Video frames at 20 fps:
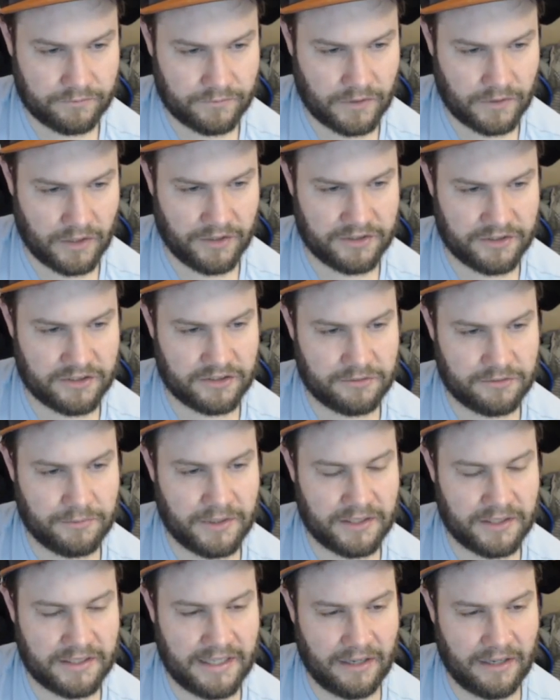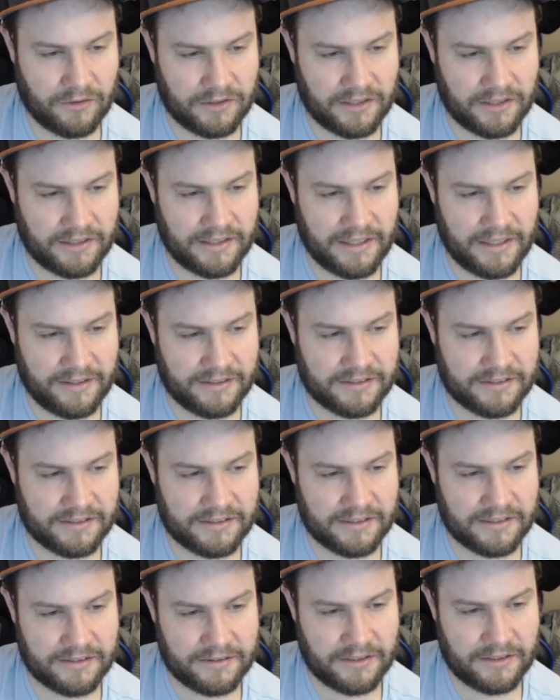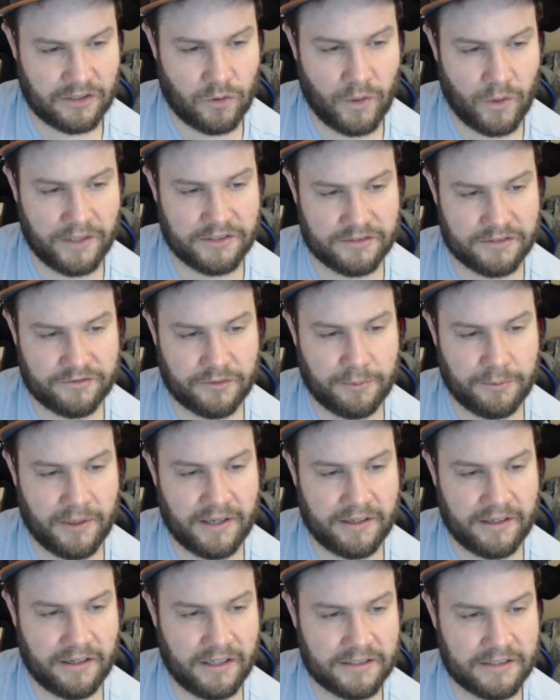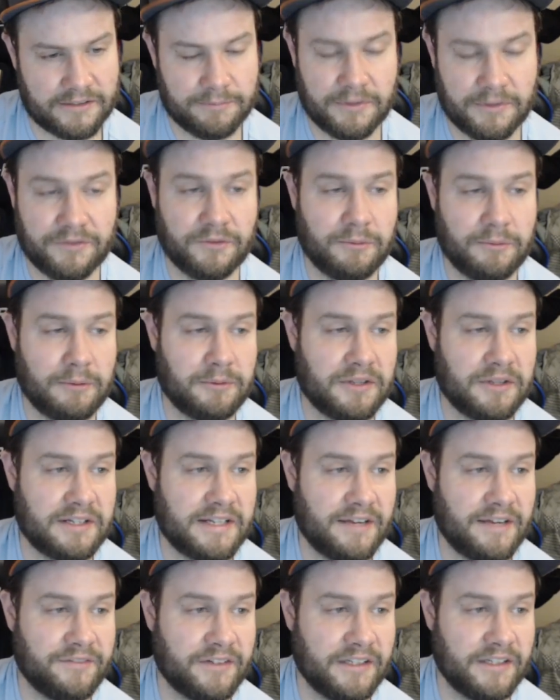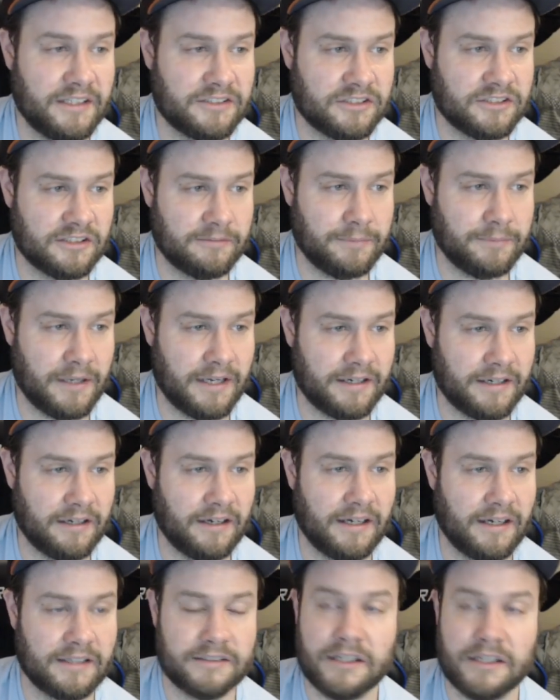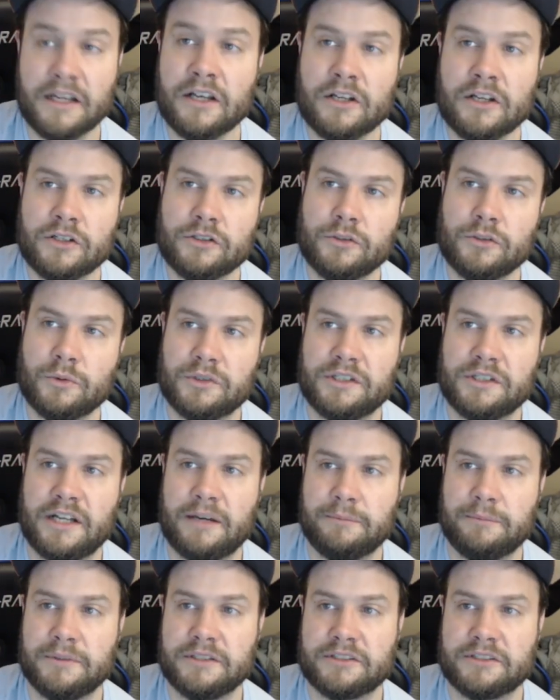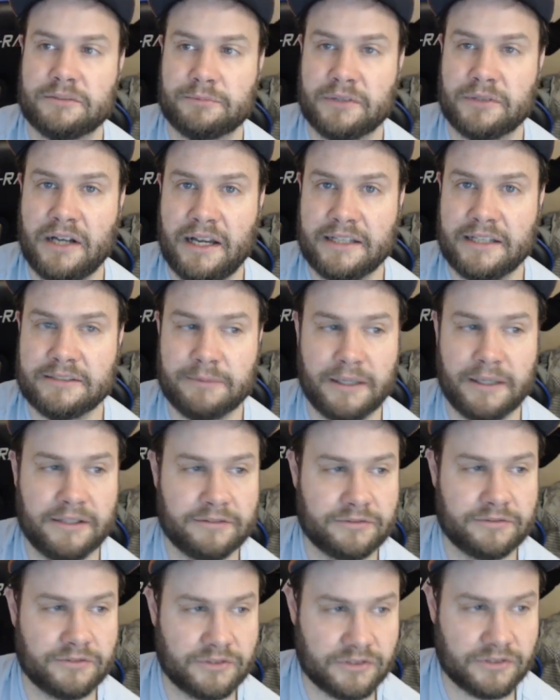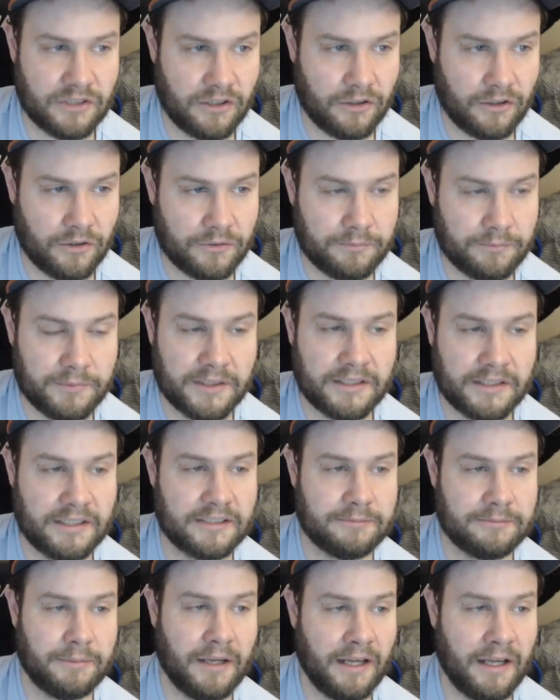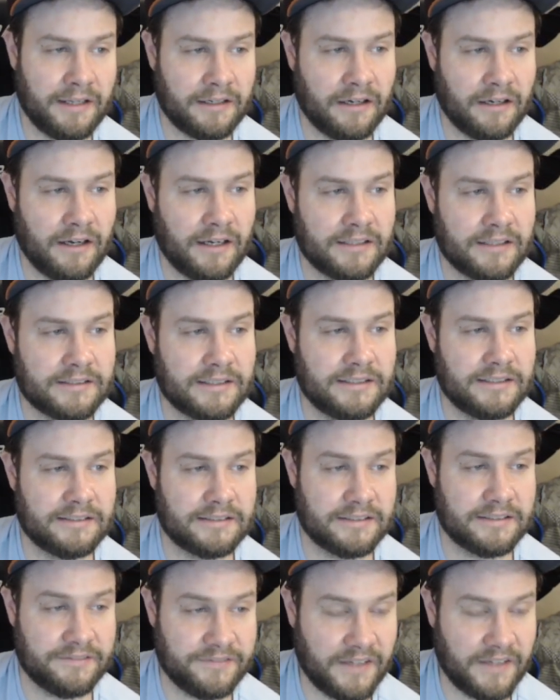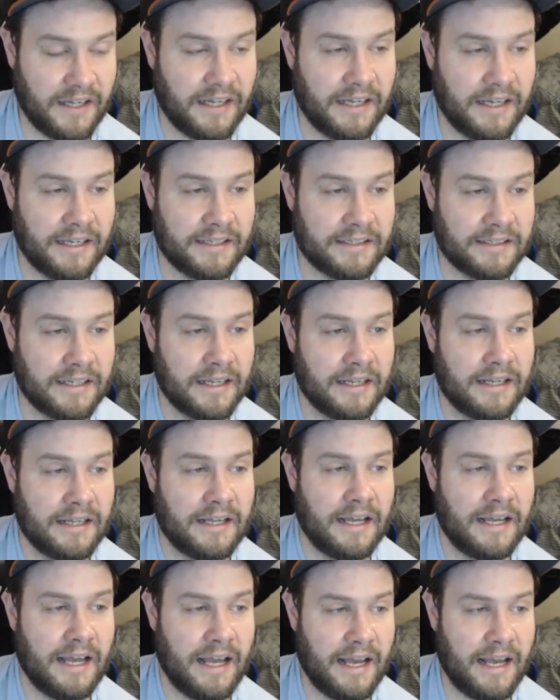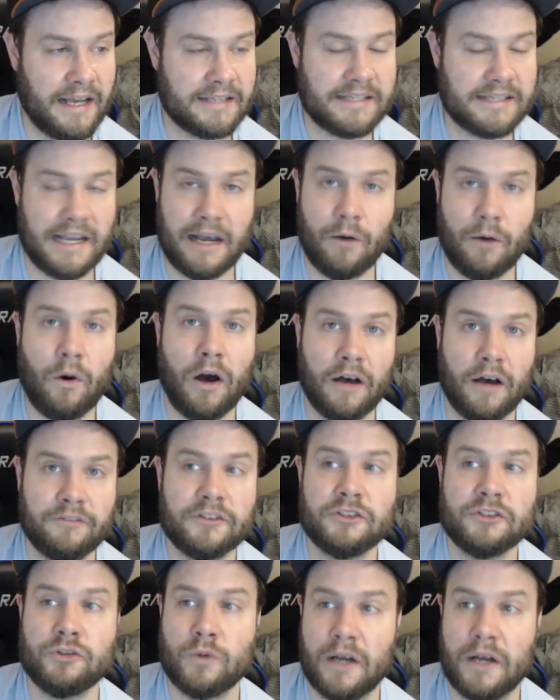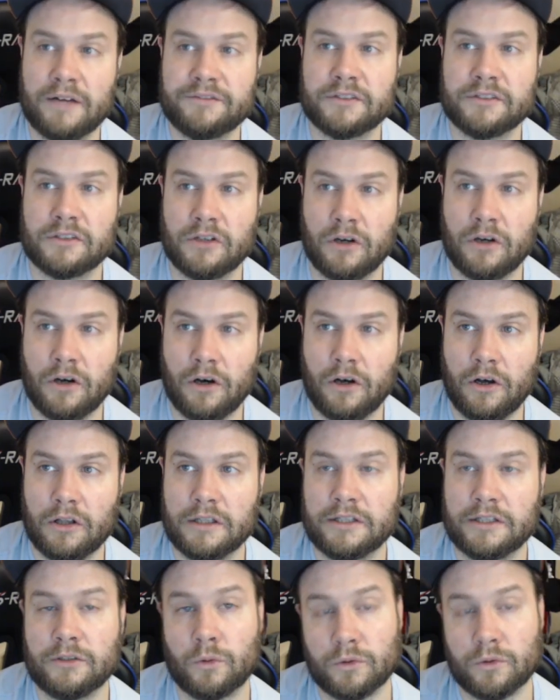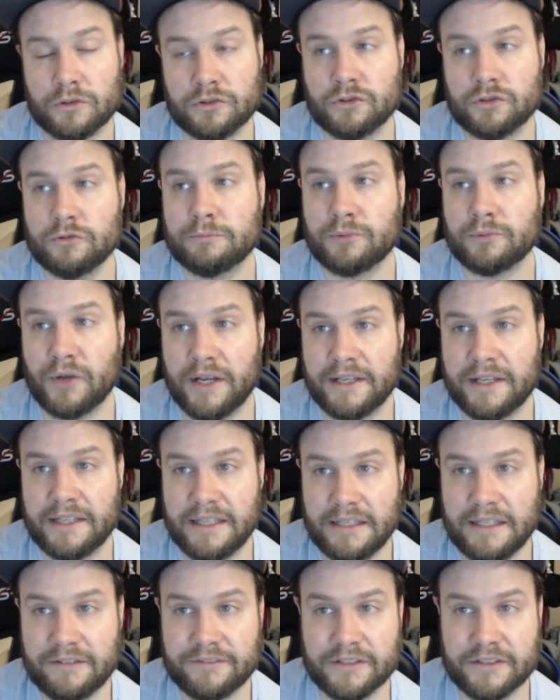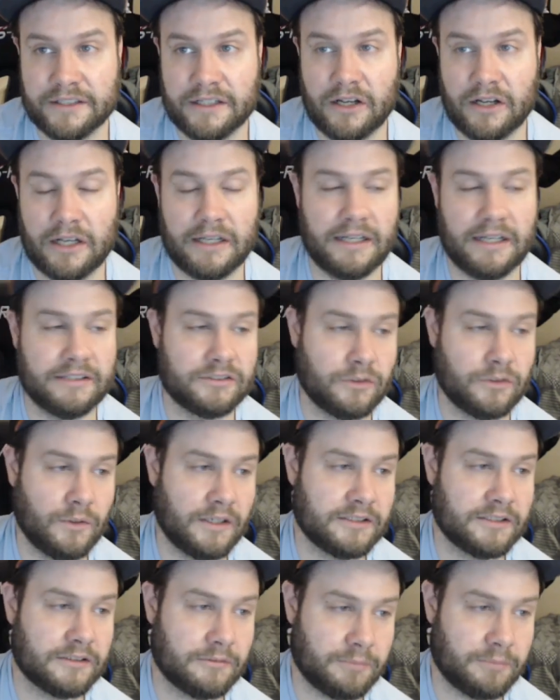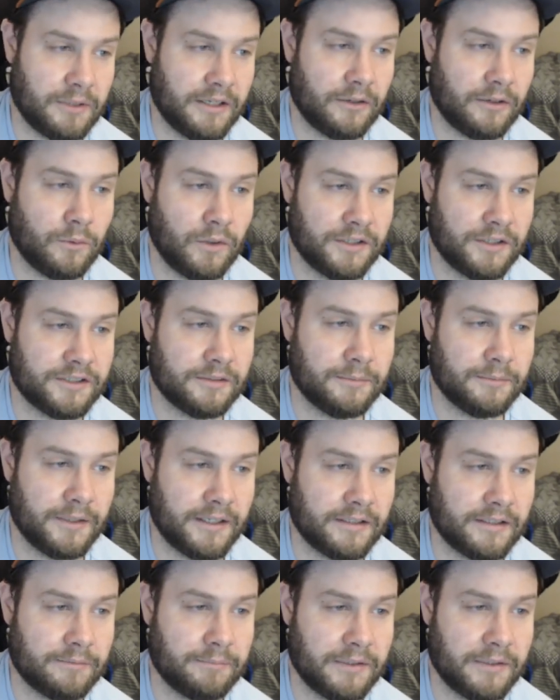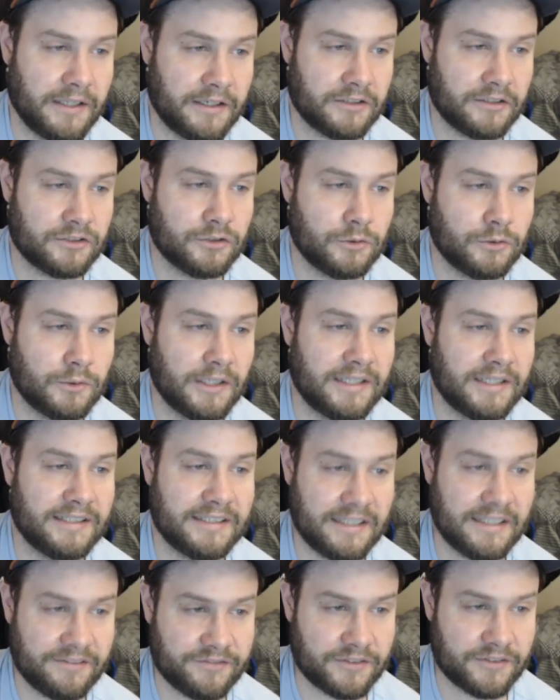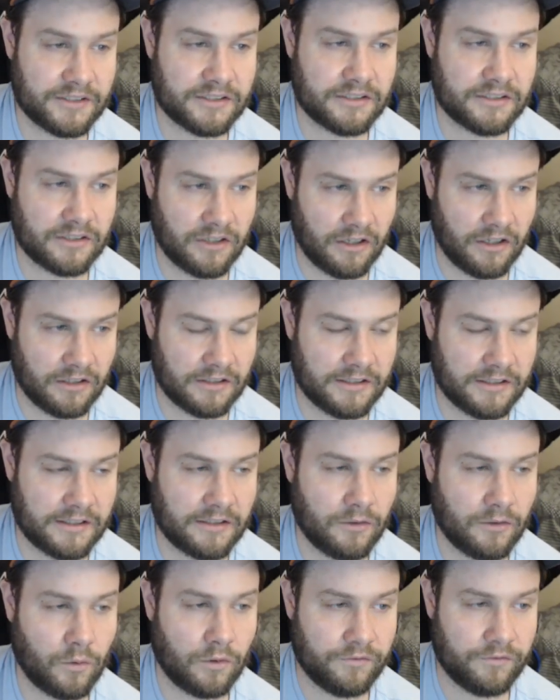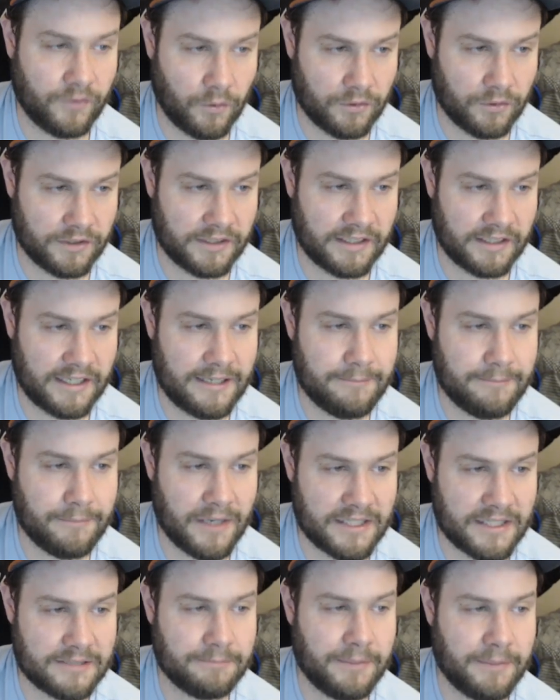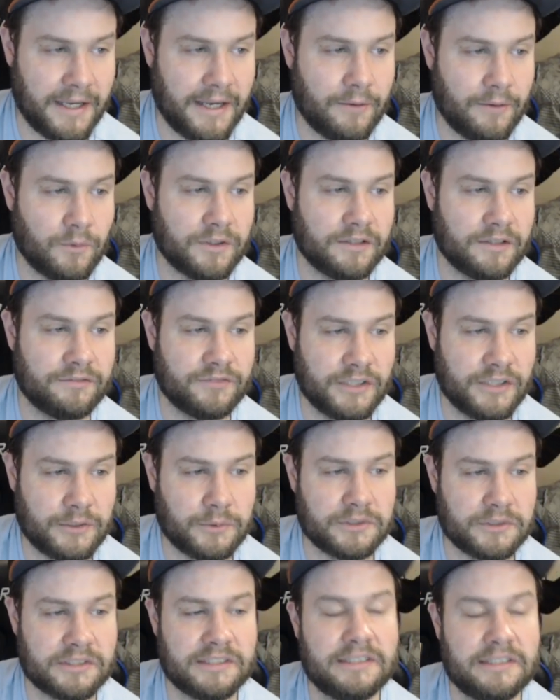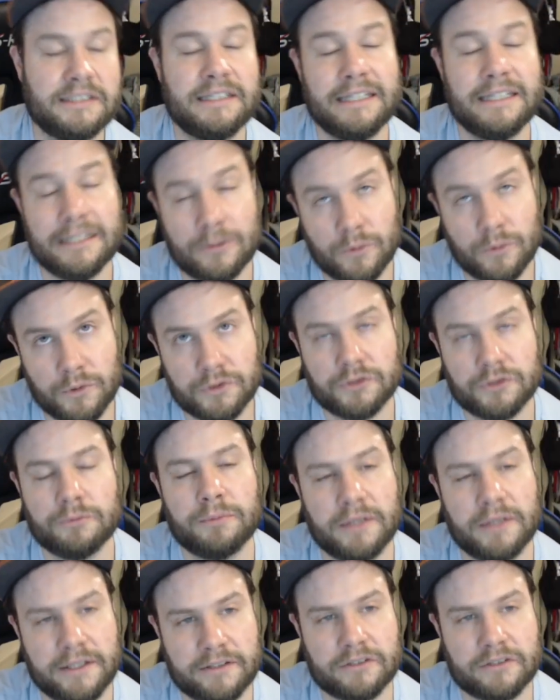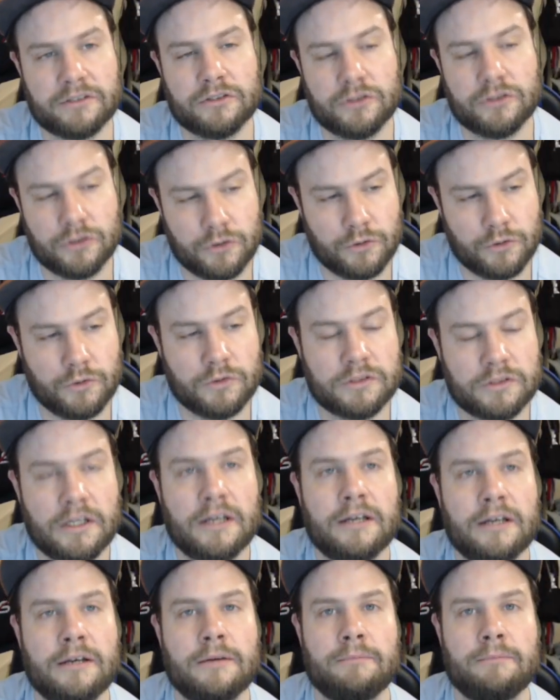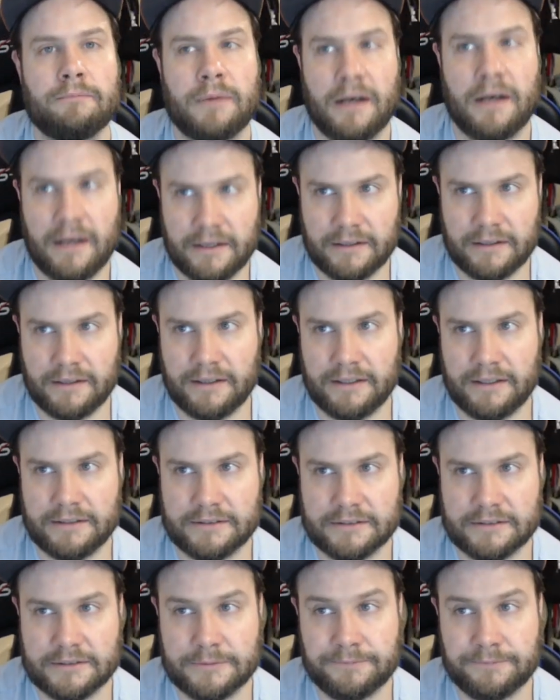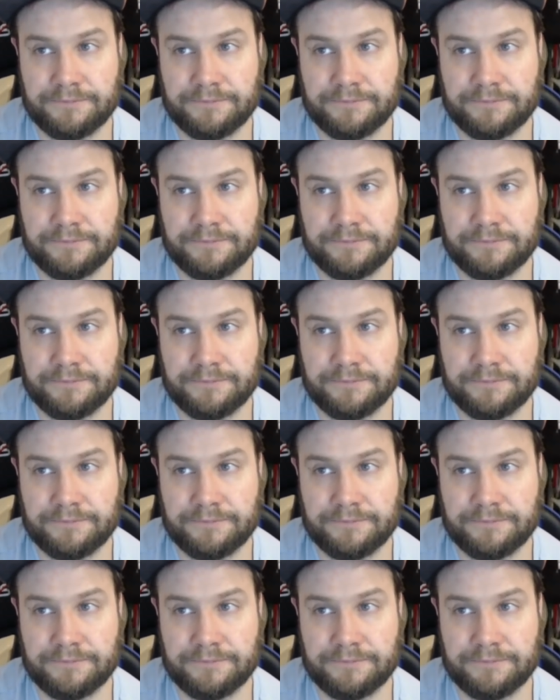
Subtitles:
this is just me calculating. Yeah, this is the equation for pot odds. But if you remember the definition of pot odds, you would not be surprised by this result, because pot odds is defined as how often you have to call in order to break even. So as to player 1 to make player 2 indifferent to calling or folding, he must bet with a frequency equal to player 2's pot odds.